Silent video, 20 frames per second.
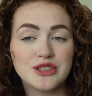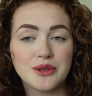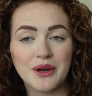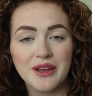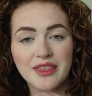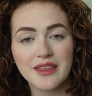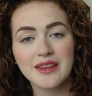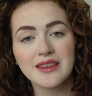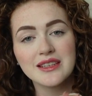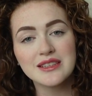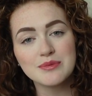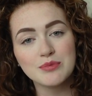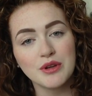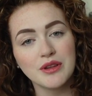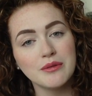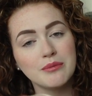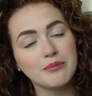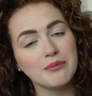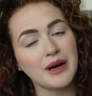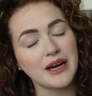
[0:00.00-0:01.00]
So I think this
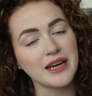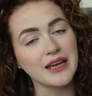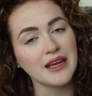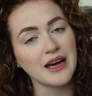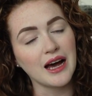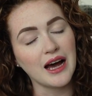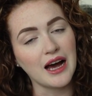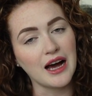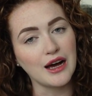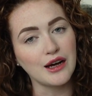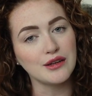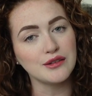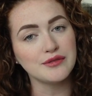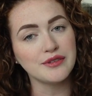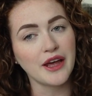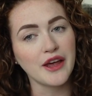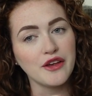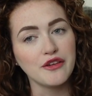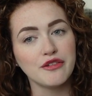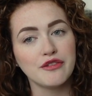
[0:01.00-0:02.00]
month might have
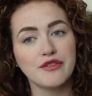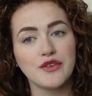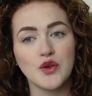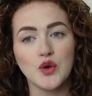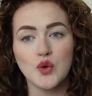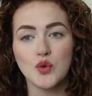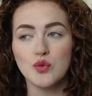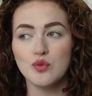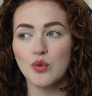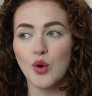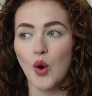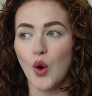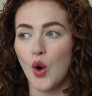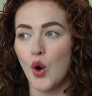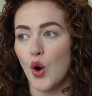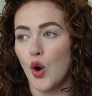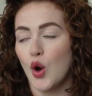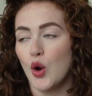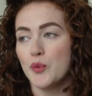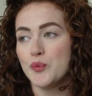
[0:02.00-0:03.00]
a few
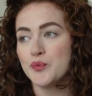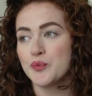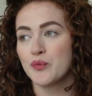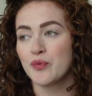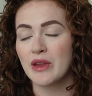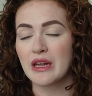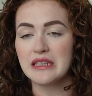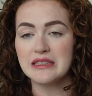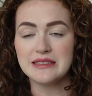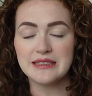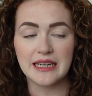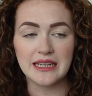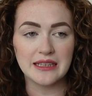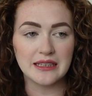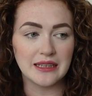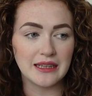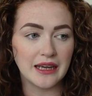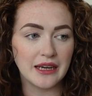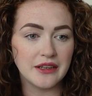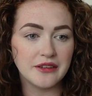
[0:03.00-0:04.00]
more day in
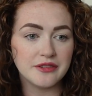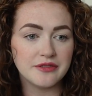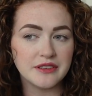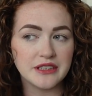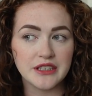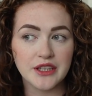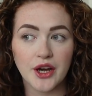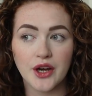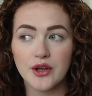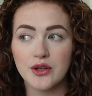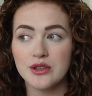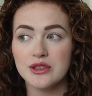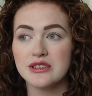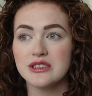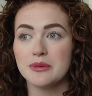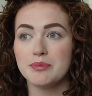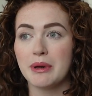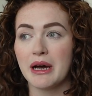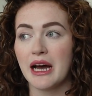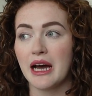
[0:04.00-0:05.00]
the life videos,
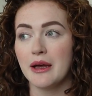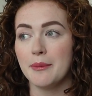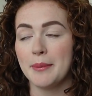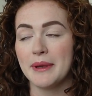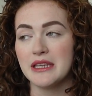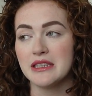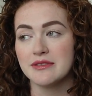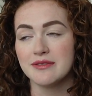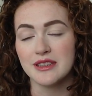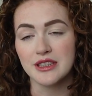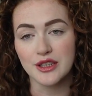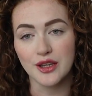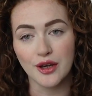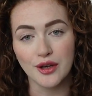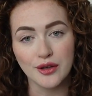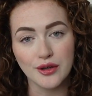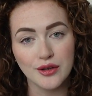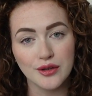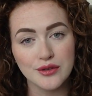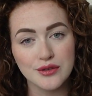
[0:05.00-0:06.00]
Dubai-based
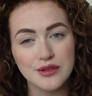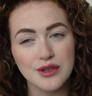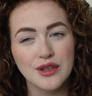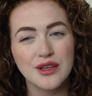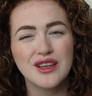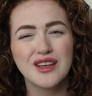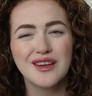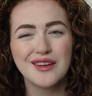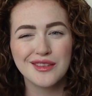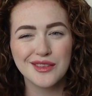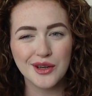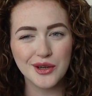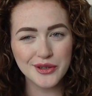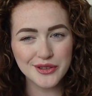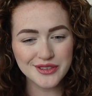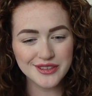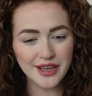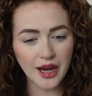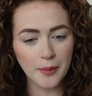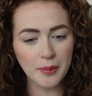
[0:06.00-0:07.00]
videos,
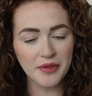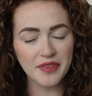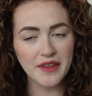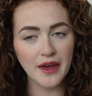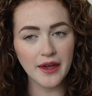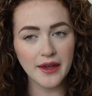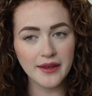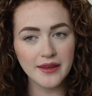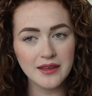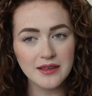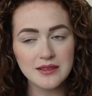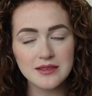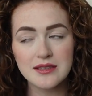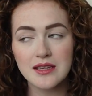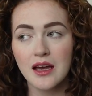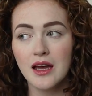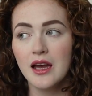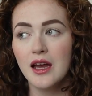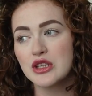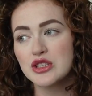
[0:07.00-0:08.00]
those type of things.
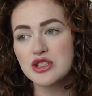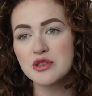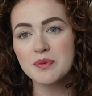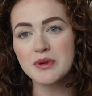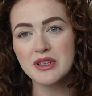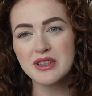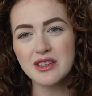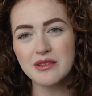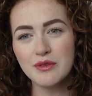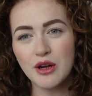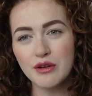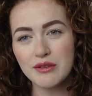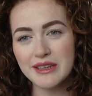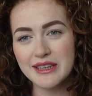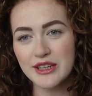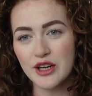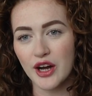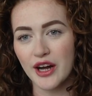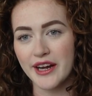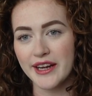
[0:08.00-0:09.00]
Just because I've not
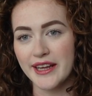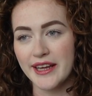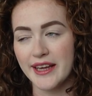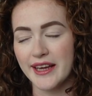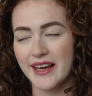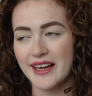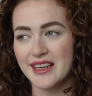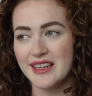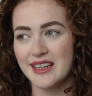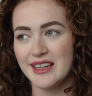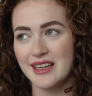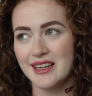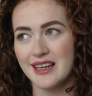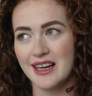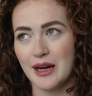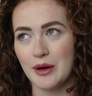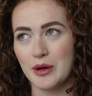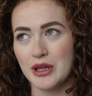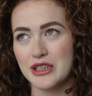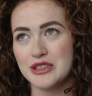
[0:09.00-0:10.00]
really got any,
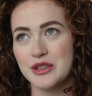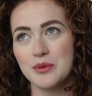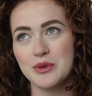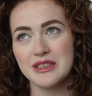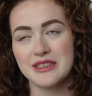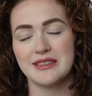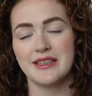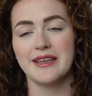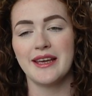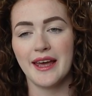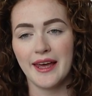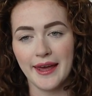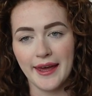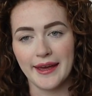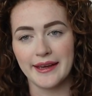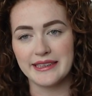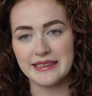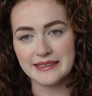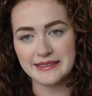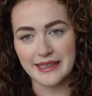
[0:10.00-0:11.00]
I don't want to say
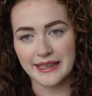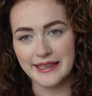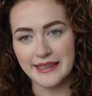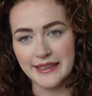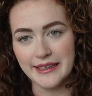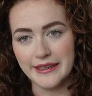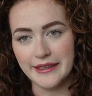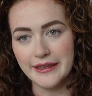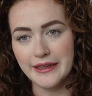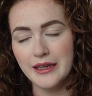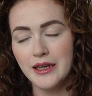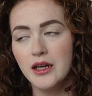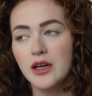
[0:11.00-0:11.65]
exciting,